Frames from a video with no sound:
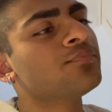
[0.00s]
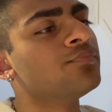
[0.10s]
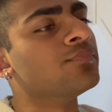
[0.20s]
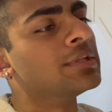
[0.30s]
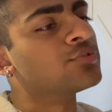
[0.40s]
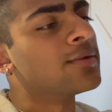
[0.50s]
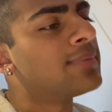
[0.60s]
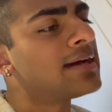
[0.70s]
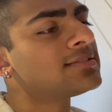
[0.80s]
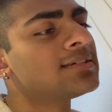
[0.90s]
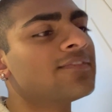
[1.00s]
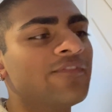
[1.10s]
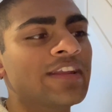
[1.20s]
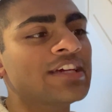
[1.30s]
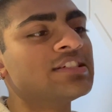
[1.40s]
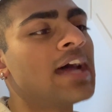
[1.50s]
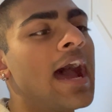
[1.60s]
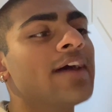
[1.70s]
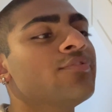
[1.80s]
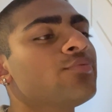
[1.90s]
Drain pasta, finished.
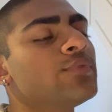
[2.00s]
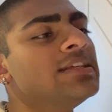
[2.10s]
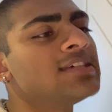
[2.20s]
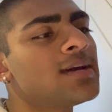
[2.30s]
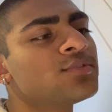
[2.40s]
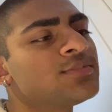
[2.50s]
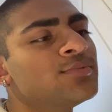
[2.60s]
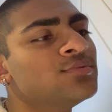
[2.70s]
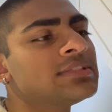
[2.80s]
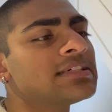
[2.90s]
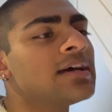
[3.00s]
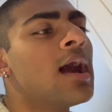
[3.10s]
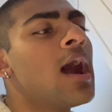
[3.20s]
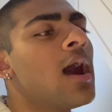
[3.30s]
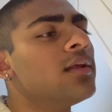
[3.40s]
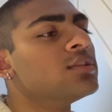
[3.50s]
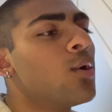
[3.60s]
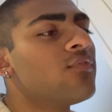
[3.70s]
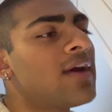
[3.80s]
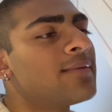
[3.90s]
Add 3 tablespoons
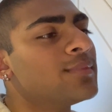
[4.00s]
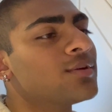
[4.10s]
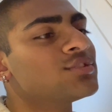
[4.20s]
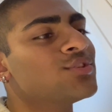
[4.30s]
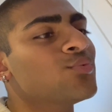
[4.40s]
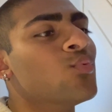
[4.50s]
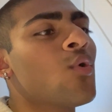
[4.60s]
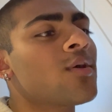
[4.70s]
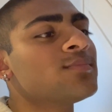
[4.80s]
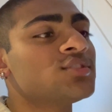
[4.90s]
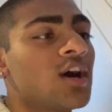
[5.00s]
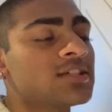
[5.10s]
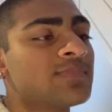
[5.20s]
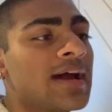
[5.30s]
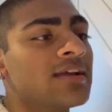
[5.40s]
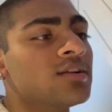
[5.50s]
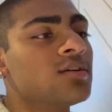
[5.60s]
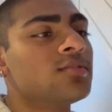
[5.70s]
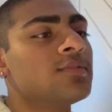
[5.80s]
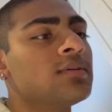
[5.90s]
low-fat milk to the warm saucepan.
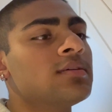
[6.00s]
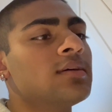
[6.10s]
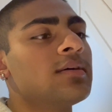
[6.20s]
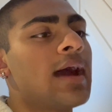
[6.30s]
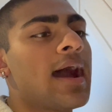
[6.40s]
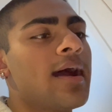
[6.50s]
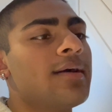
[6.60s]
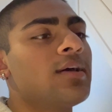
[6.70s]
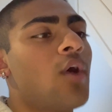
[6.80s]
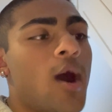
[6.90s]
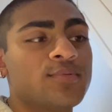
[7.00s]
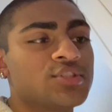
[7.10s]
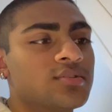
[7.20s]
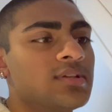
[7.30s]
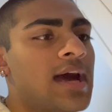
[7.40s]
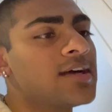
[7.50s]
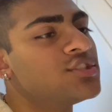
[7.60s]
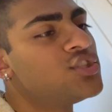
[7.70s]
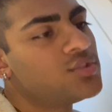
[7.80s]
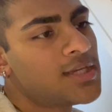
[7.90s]
Optional, add
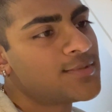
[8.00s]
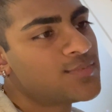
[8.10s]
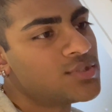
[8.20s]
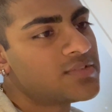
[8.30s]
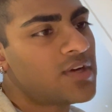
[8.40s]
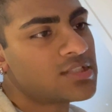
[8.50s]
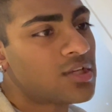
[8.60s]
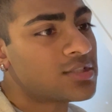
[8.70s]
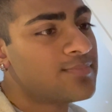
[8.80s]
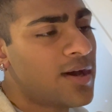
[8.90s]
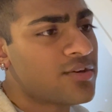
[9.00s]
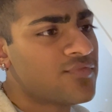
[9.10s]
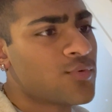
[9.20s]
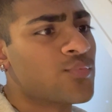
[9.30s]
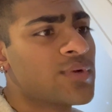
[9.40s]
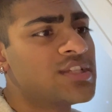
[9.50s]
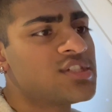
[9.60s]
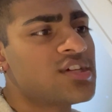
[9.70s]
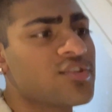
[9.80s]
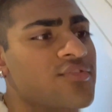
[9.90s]
2 tablespoons of unsalted butter for richer